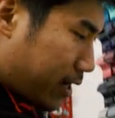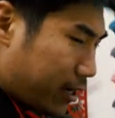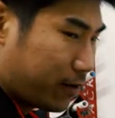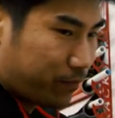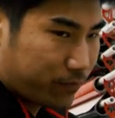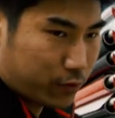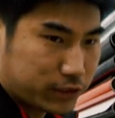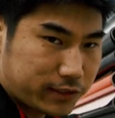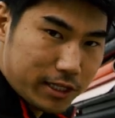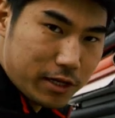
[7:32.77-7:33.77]

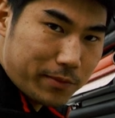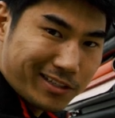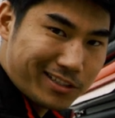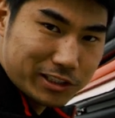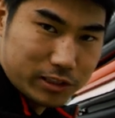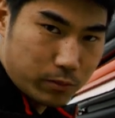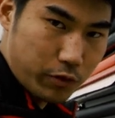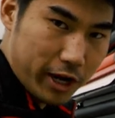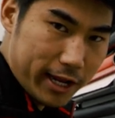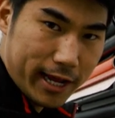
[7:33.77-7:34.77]
Was thinking about doing some
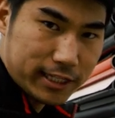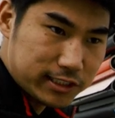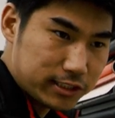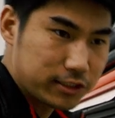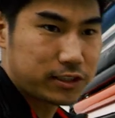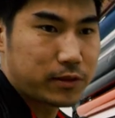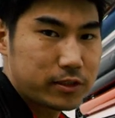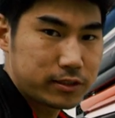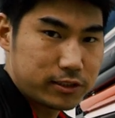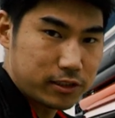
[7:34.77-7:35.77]
red accents or
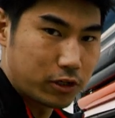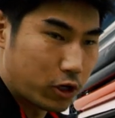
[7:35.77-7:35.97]
something, since our